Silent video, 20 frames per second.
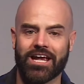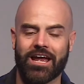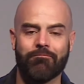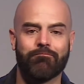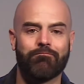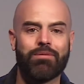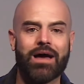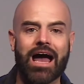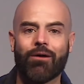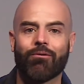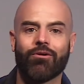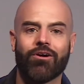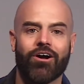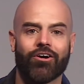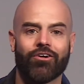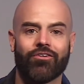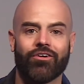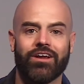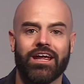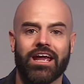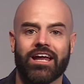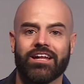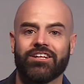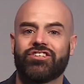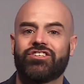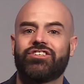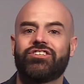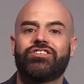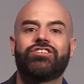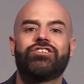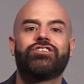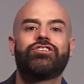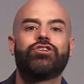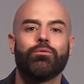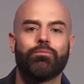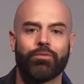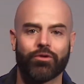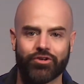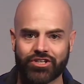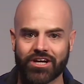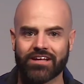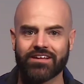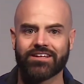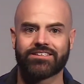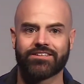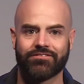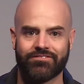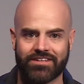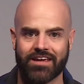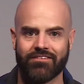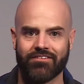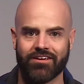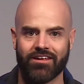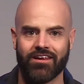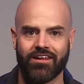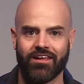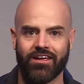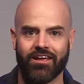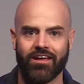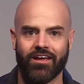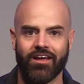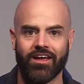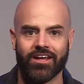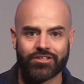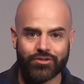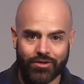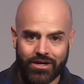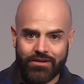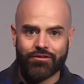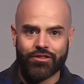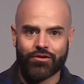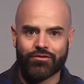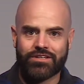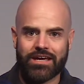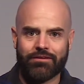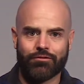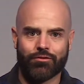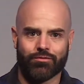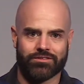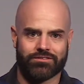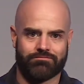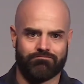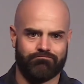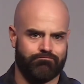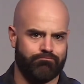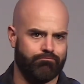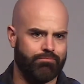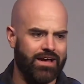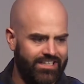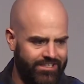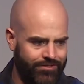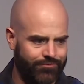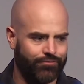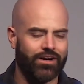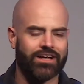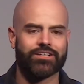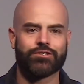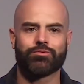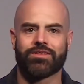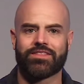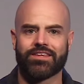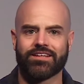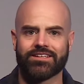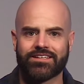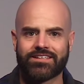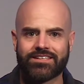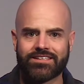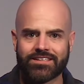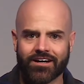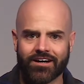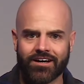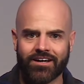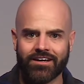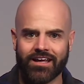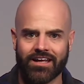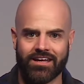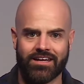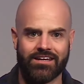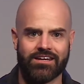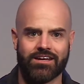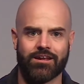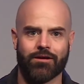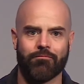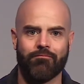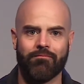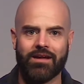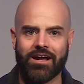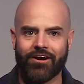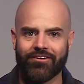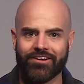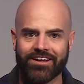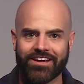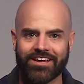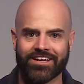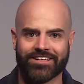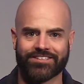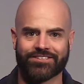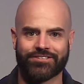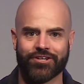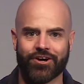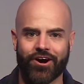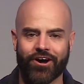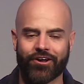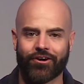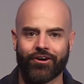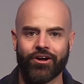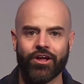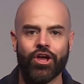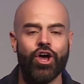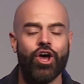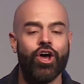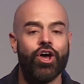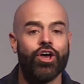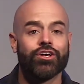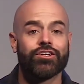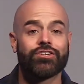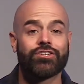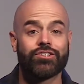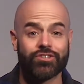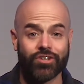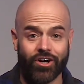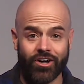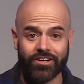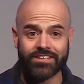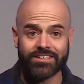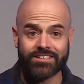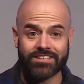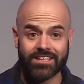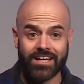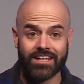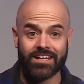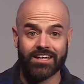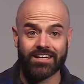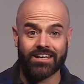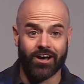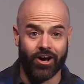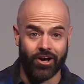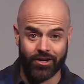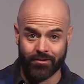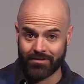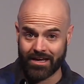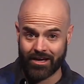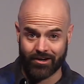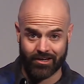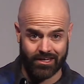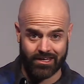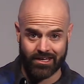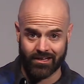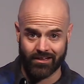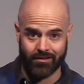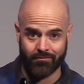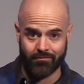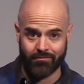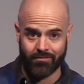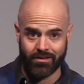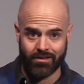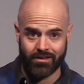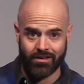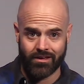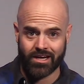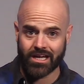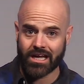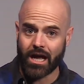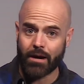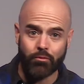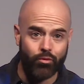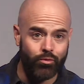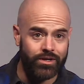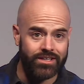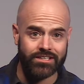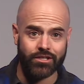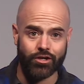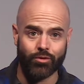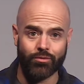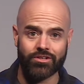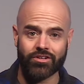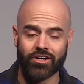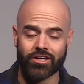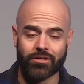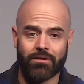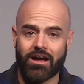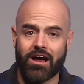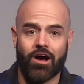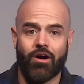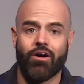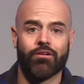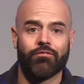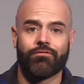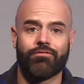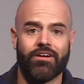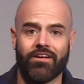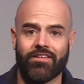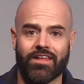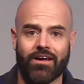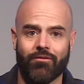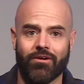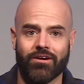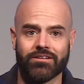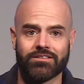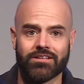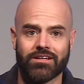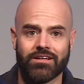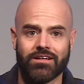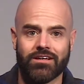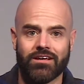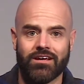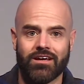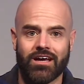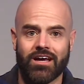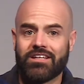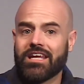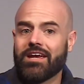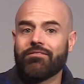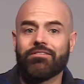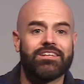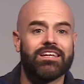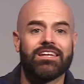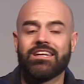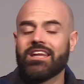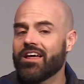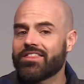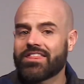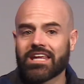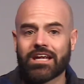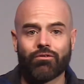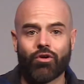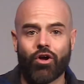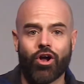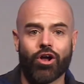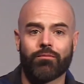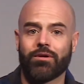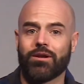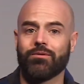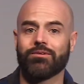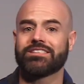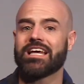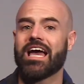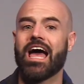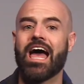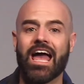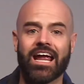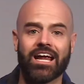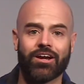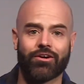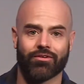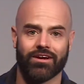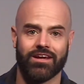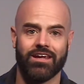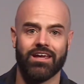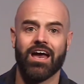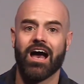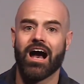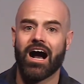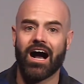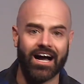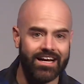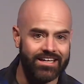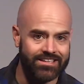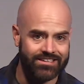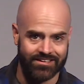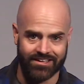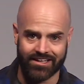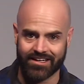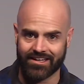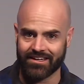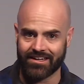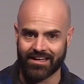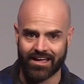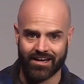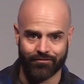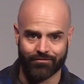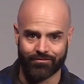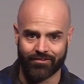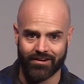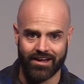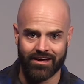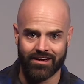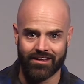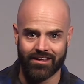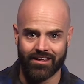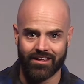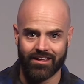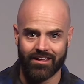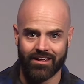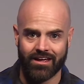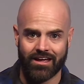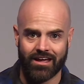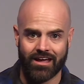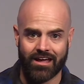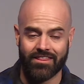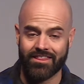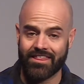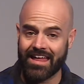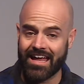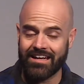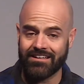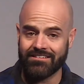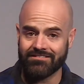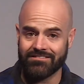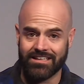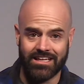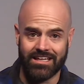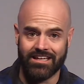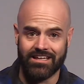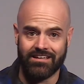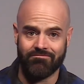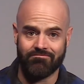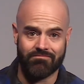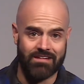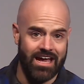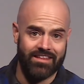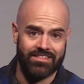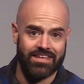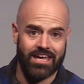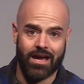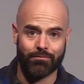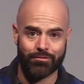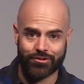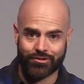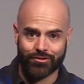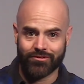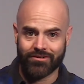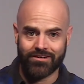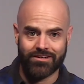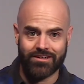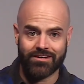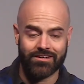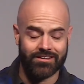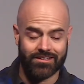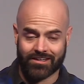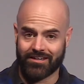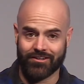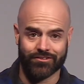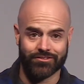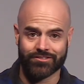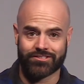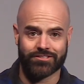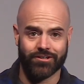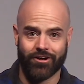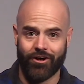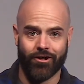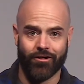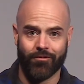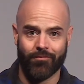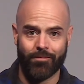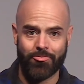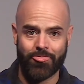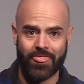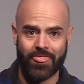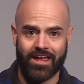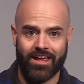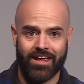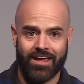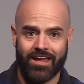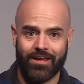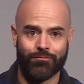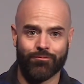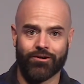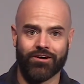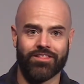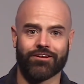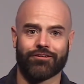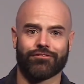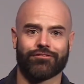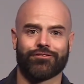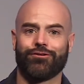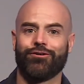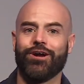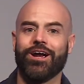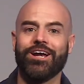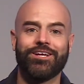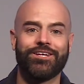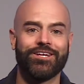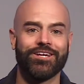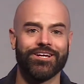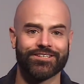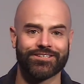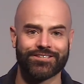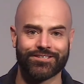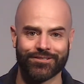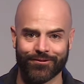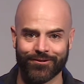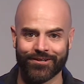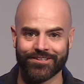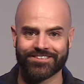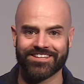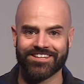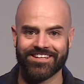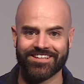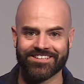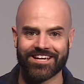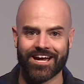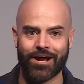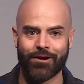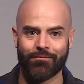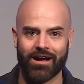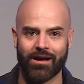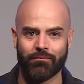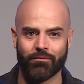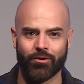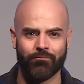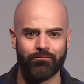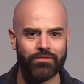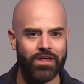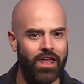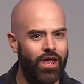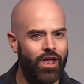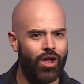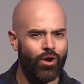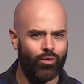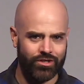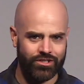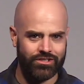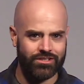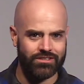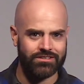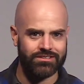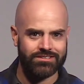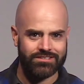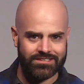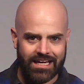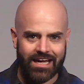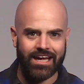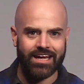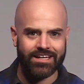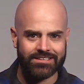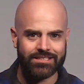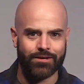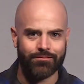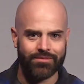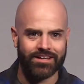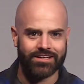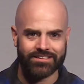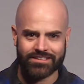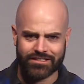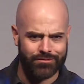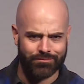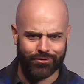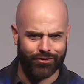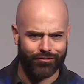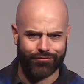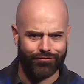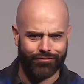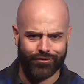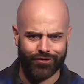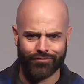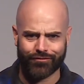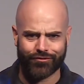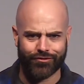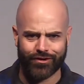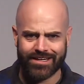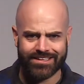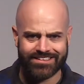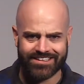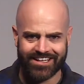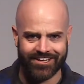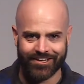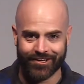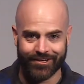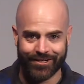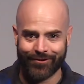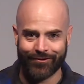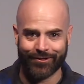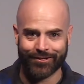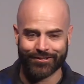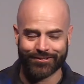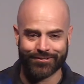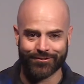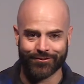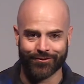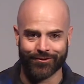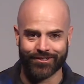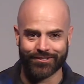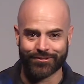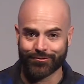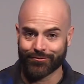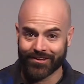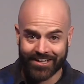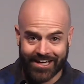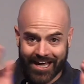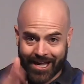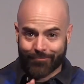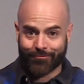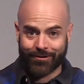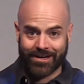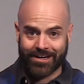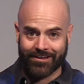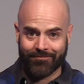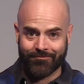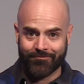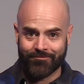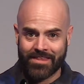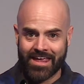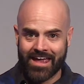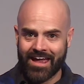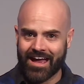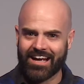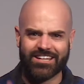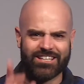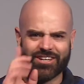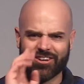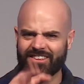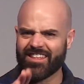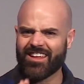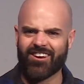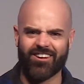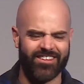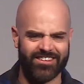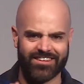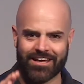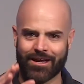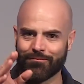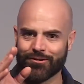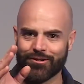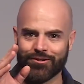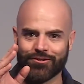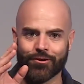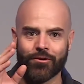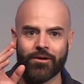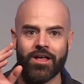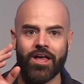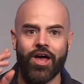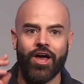and power hungry and super jealous of David. So even though David was best friends with his son and ended up marrying his daughter, Saul decided to hunt him down and kill him. And a couple weeks ago we talked about how unfair that was. How David did nothing wrong, but he was angry, isolated, and afraid. And then he had the opportunity to kill Saul in one of the craziest stories in the entire Bible, which is saying something because it's a book full of crazy and hilarious stories. You really got to read it. I tell you that all the time, but you do.